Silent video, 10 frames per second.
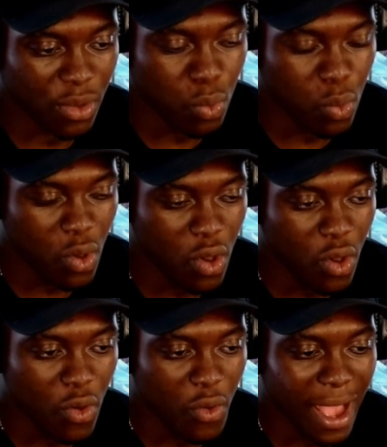
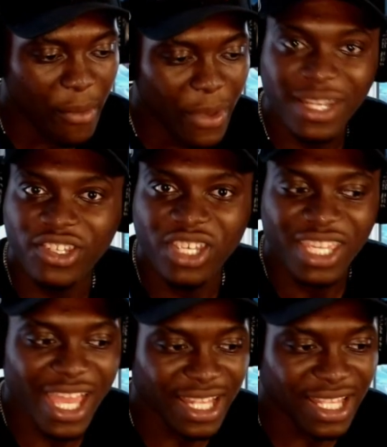Whoa! When does she
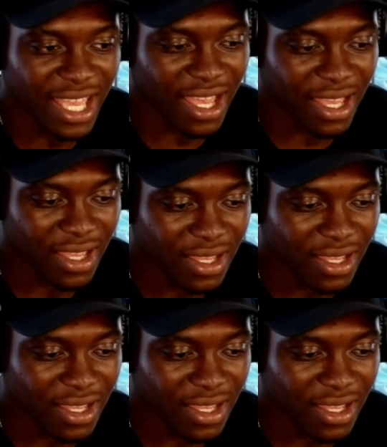get there?